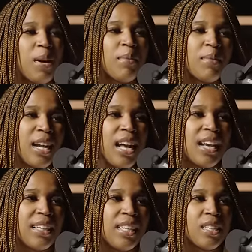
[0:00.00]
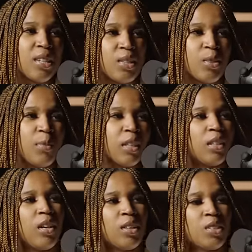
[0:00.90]
eh, but and I think it's also about the
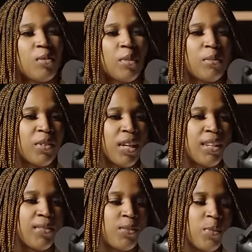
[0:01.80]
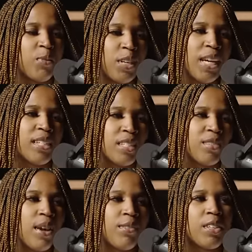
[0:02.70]
long-term ramifications
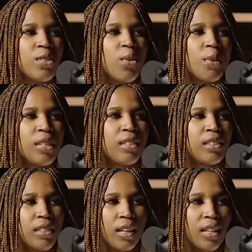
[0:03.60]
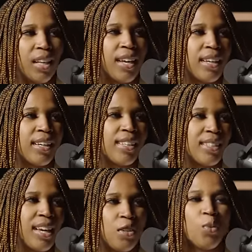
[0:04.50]
of having so much chocolate cake. Is
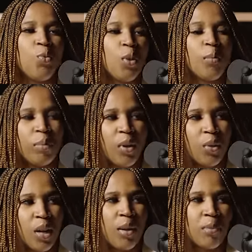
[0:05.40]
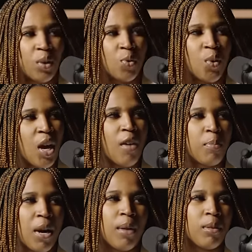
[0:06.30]
like you will blow up. You yeah. will have
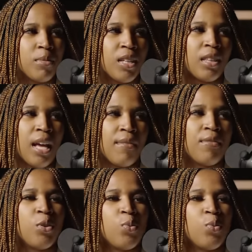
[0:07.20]
problems in life. You